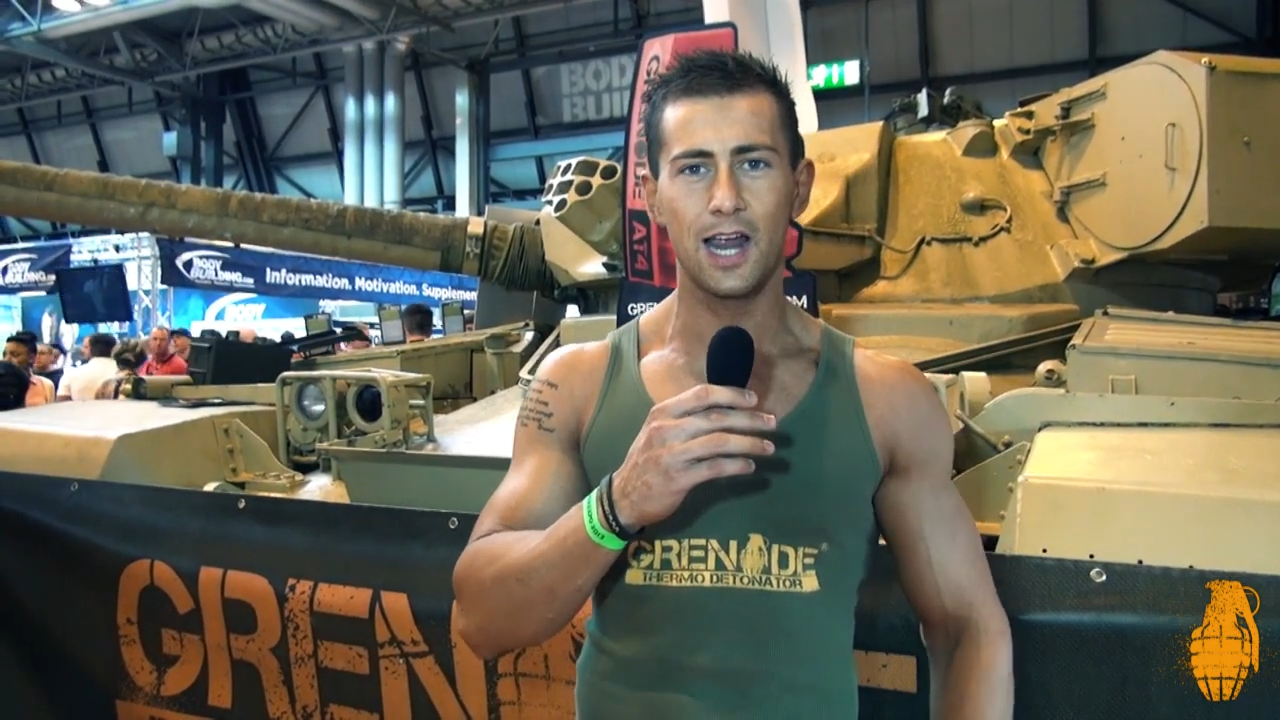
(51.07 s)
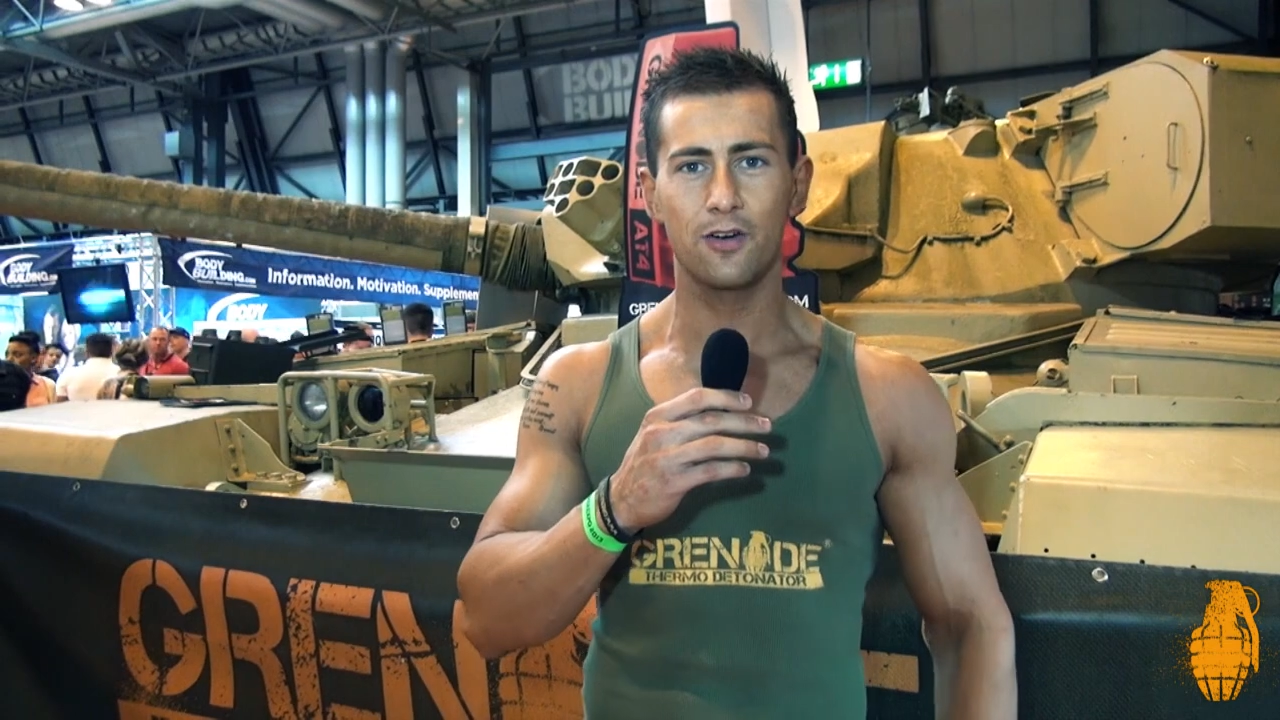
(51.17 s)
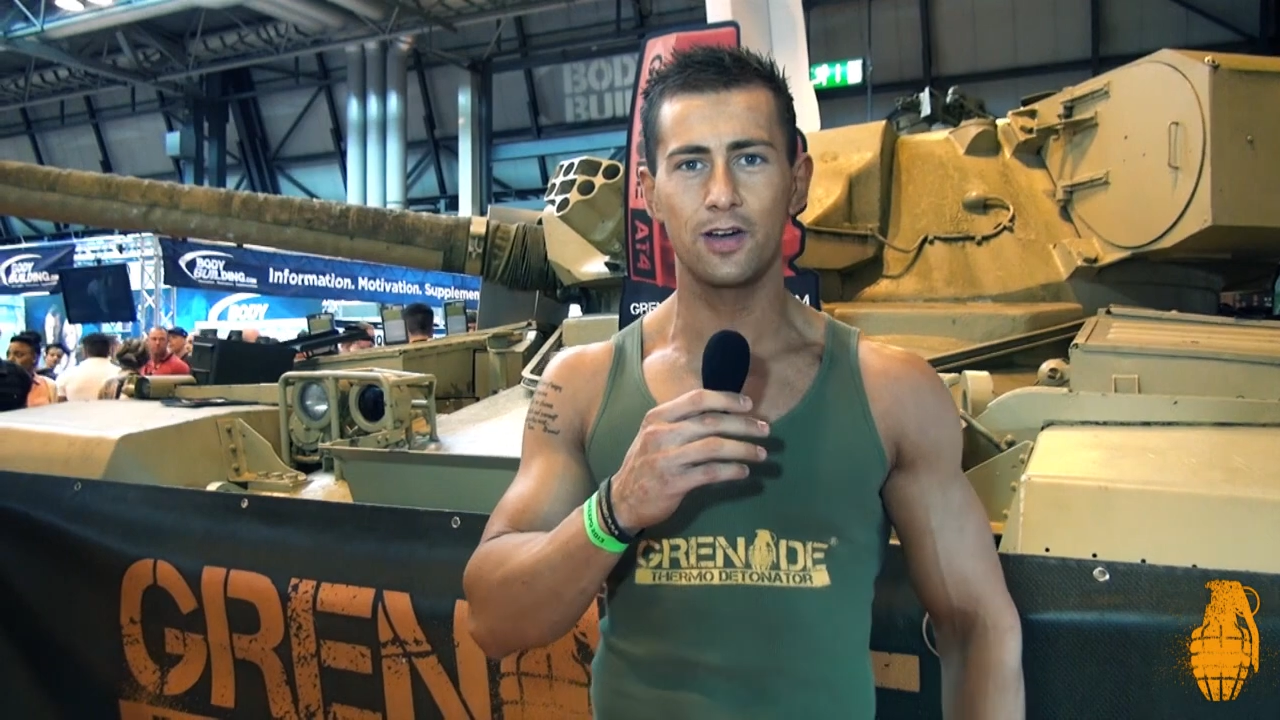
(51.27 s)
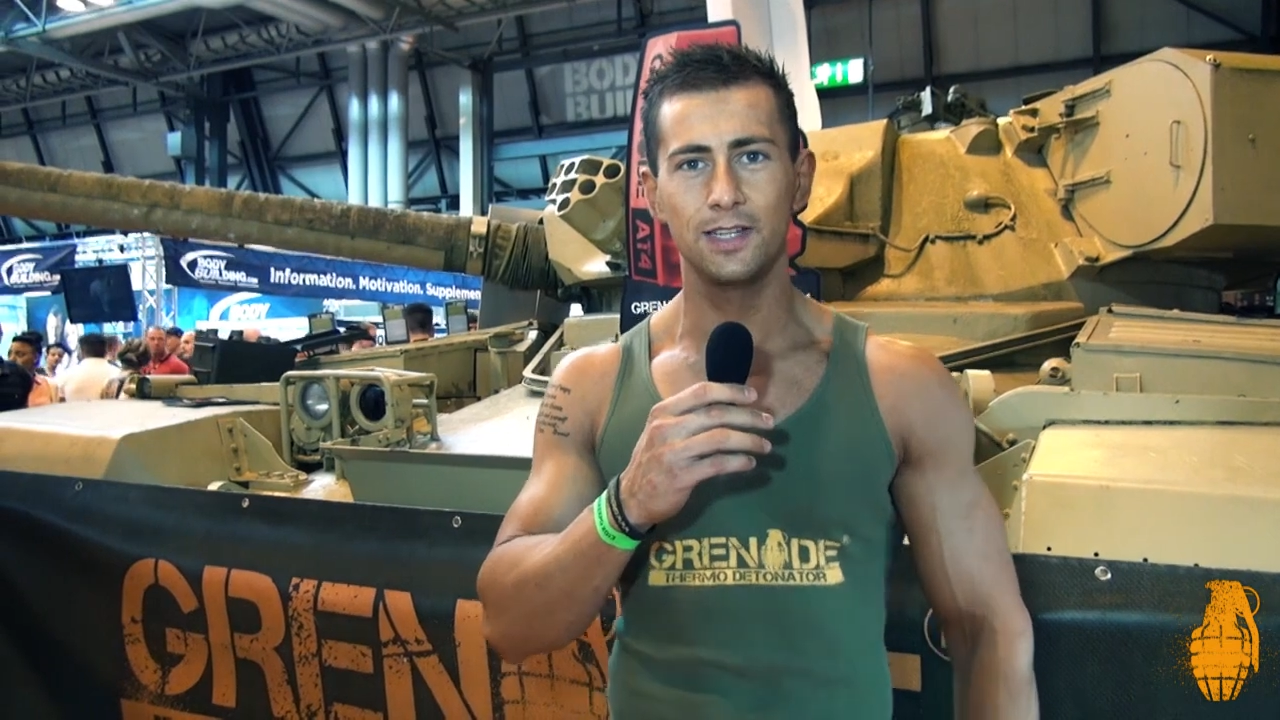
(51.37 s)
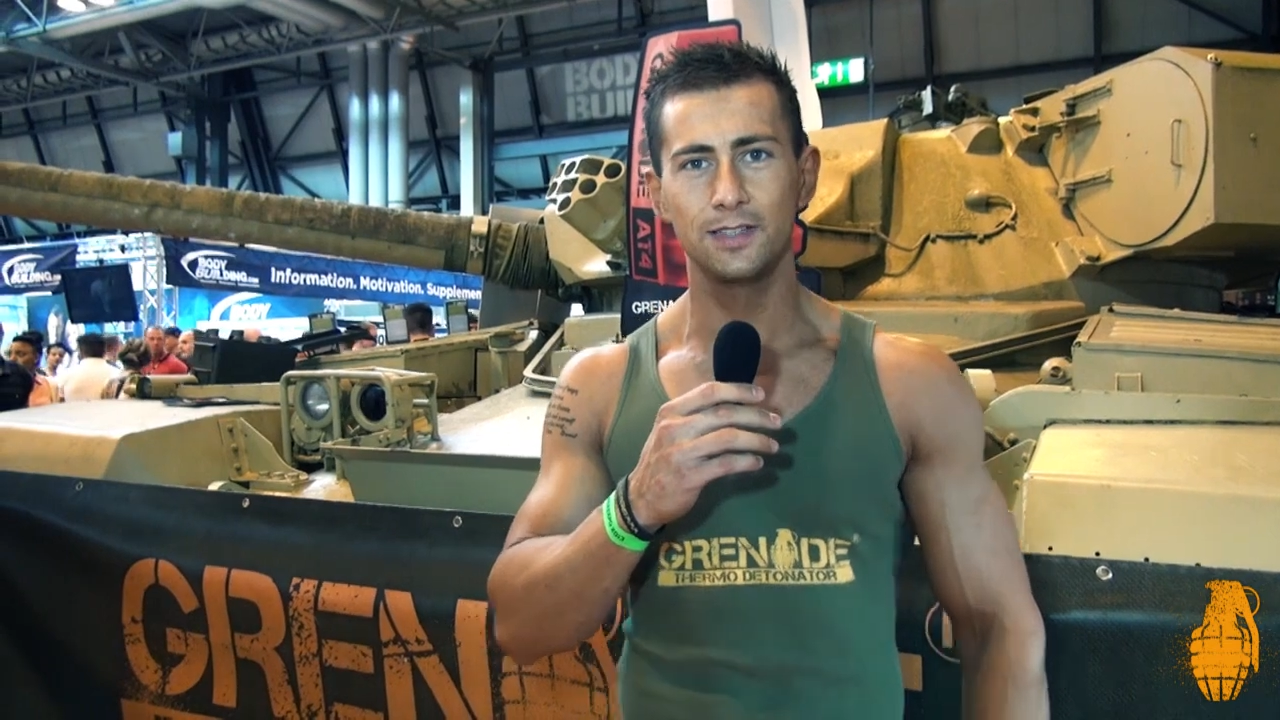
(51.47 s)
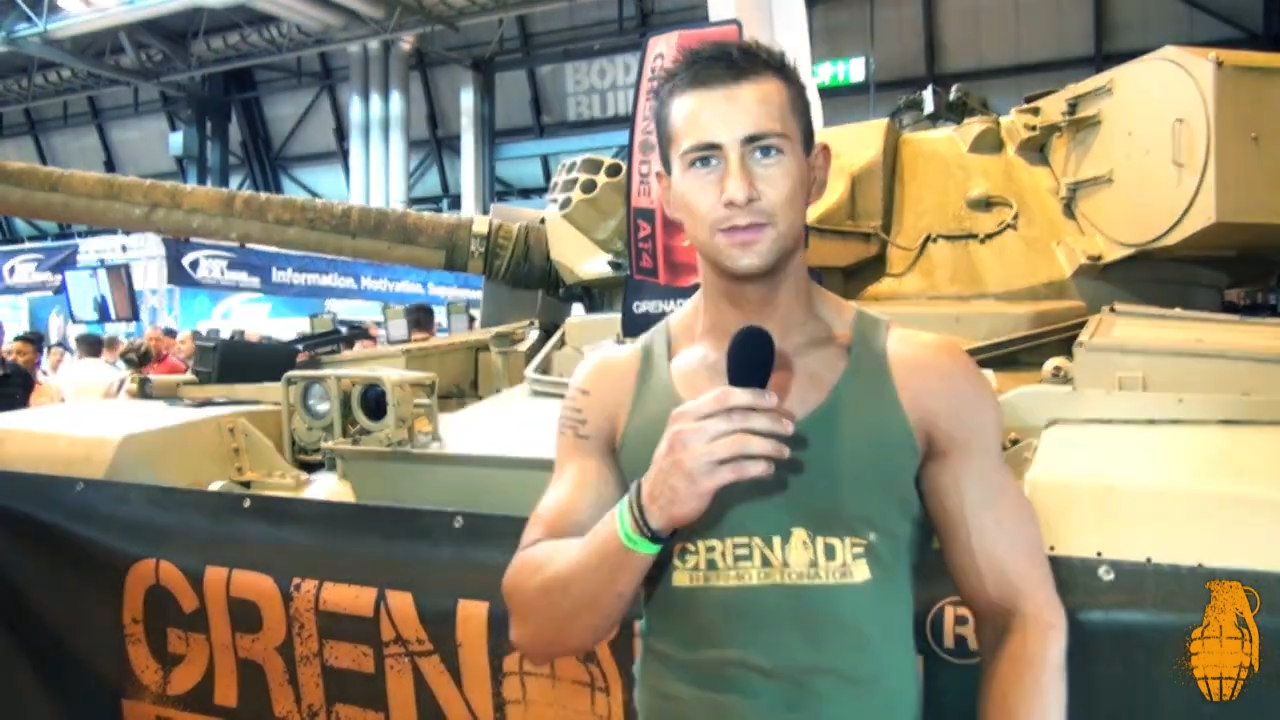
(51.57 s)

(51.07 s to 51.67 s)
category.